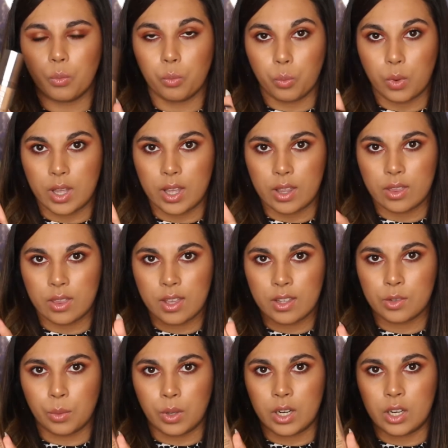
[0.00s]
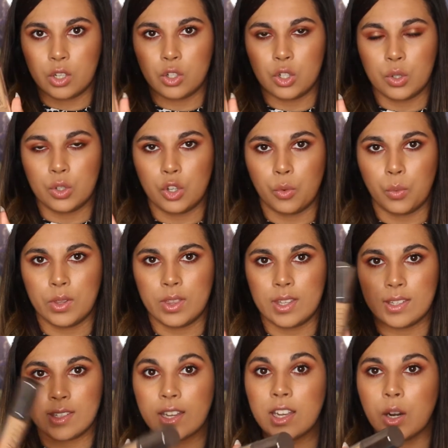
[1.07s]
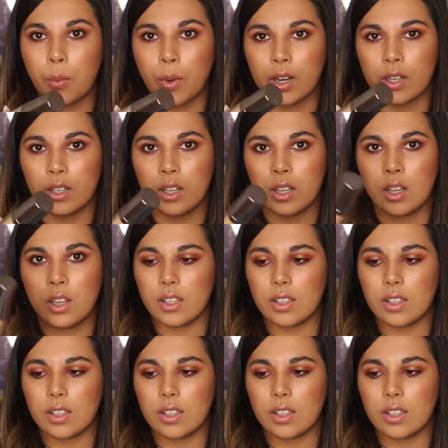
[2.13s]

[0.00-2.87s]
with this one as you do with the Stila one.